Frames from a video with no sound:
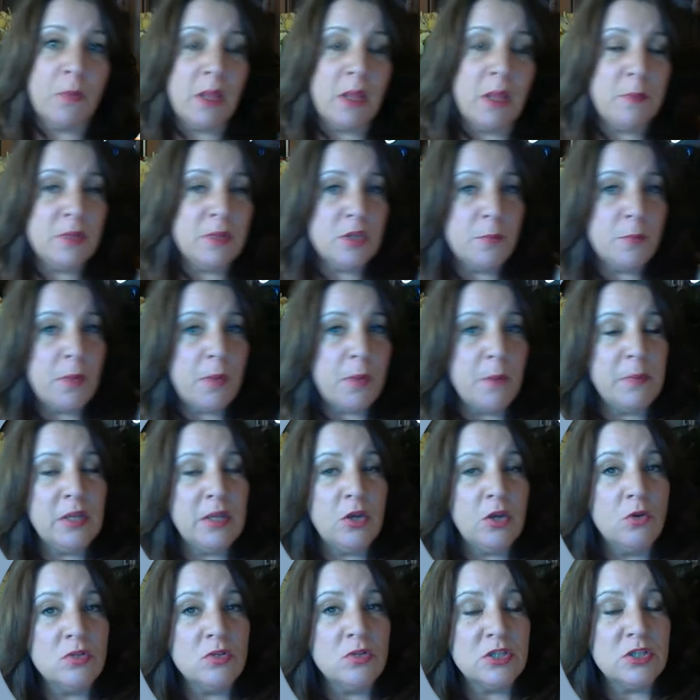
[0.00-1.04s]
Maybe the puppy
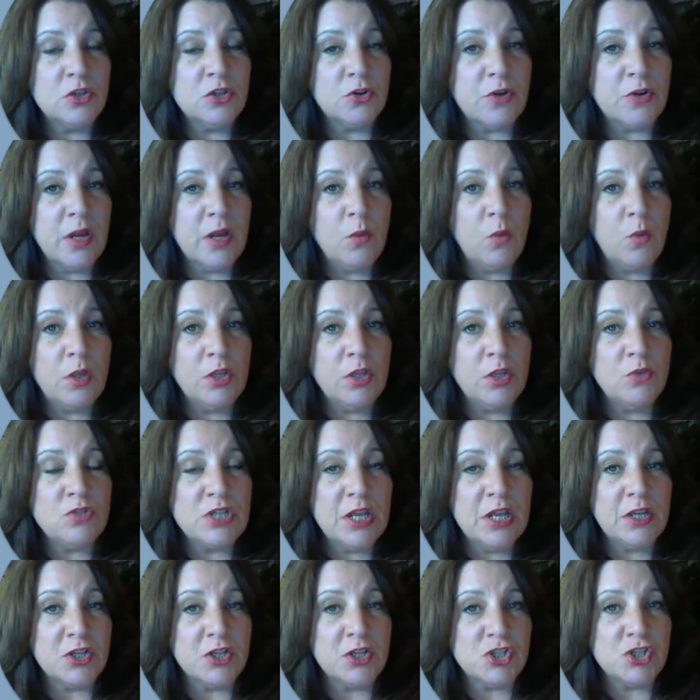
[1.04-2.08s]
goes in the crate while you
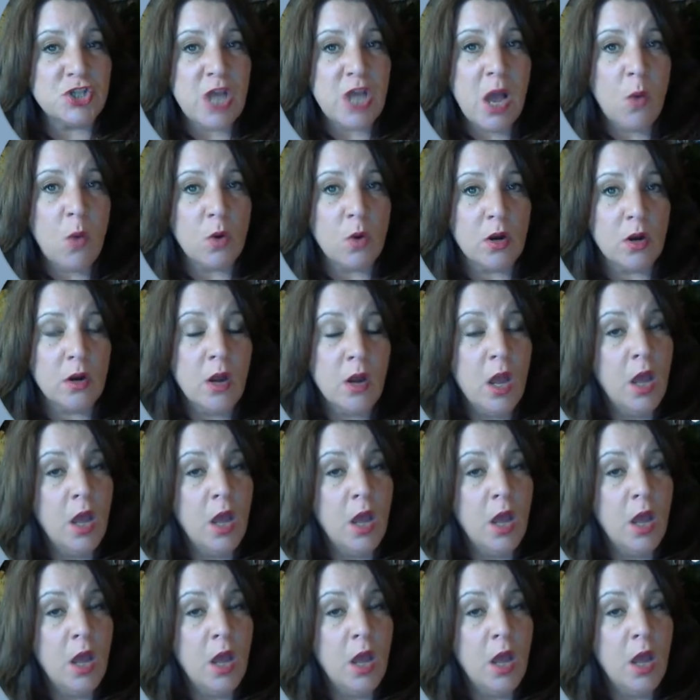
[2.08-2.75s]
take a shower.